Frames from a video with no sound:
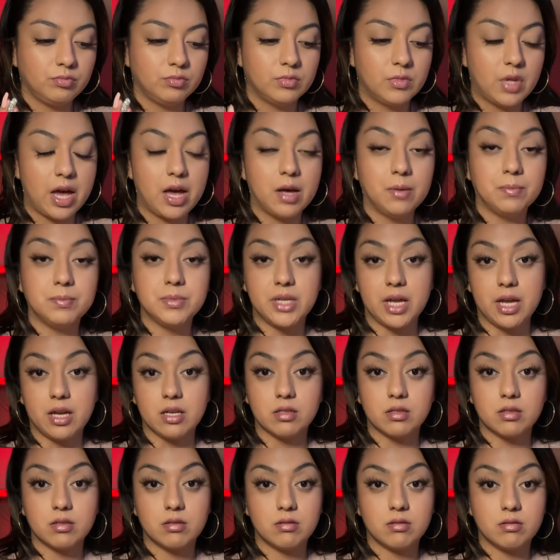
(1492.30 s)

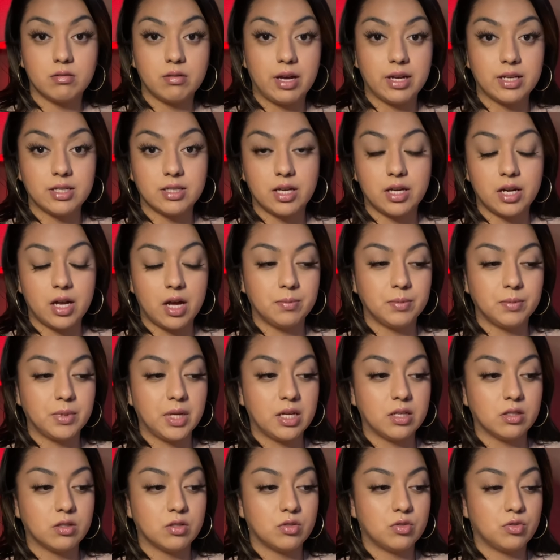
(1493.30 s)
updates. I send
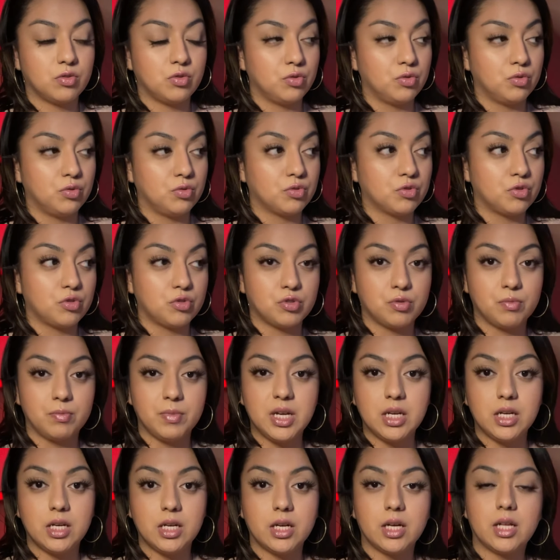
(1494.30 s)
updates through social
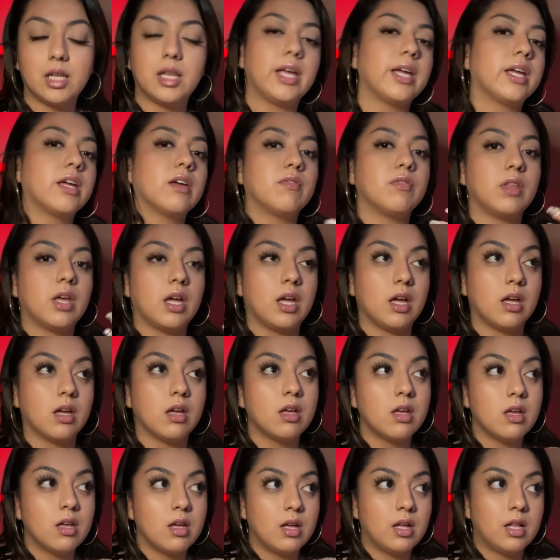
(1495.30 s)
media. Like if they
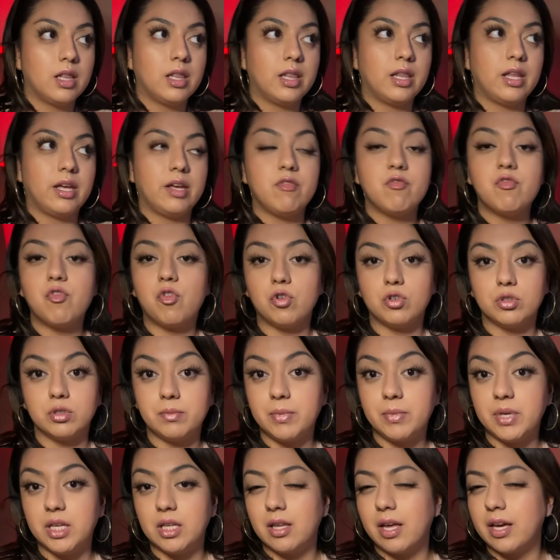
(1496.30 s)
informed
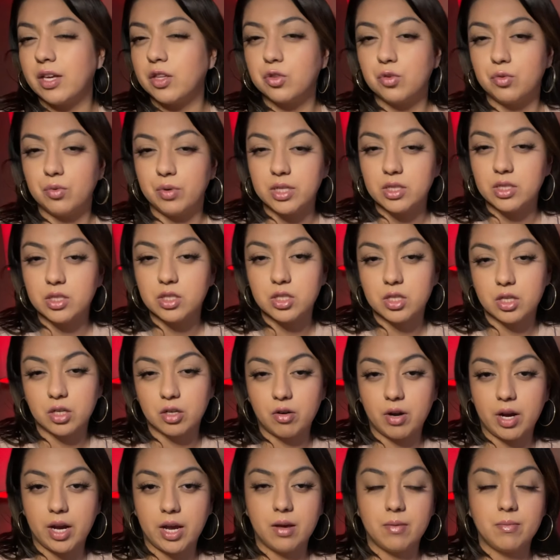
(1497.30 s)
me like through
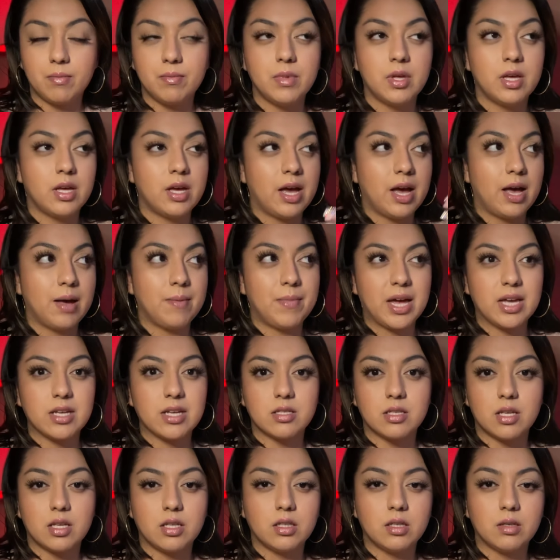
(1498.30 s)
Instagram, I might
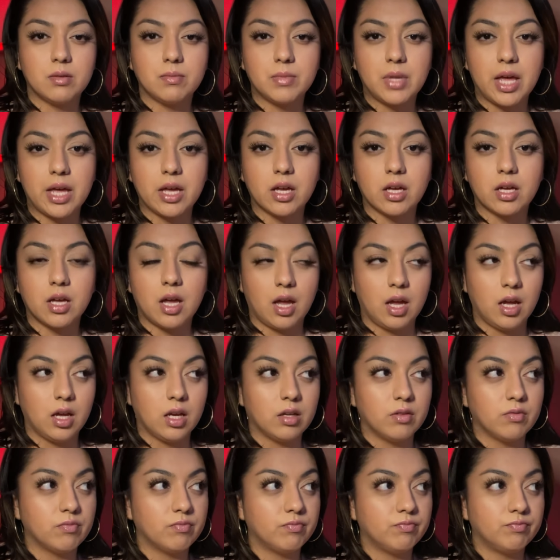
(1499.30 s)
send them like a
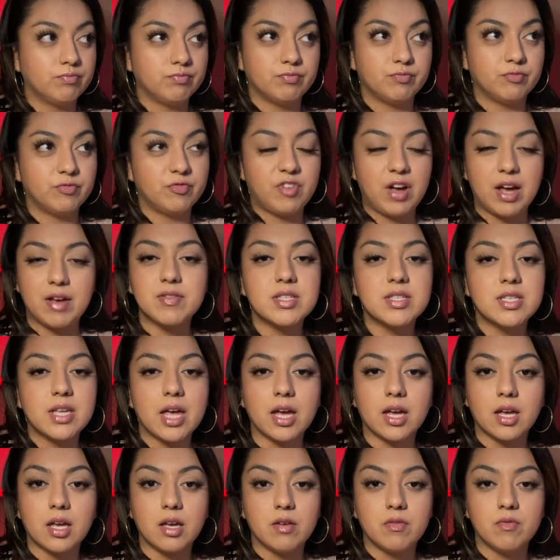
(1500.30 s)

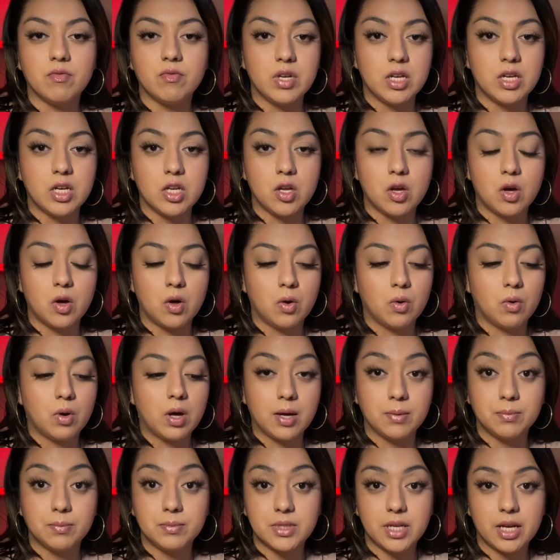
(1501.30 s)
5-second video
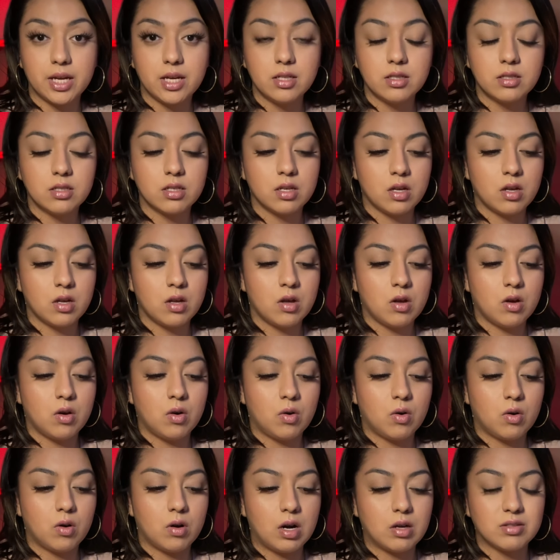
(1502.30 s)
update,
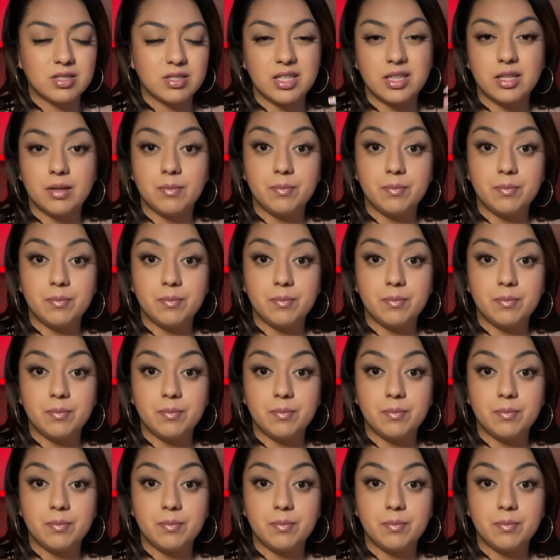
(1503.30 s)
or I'll send them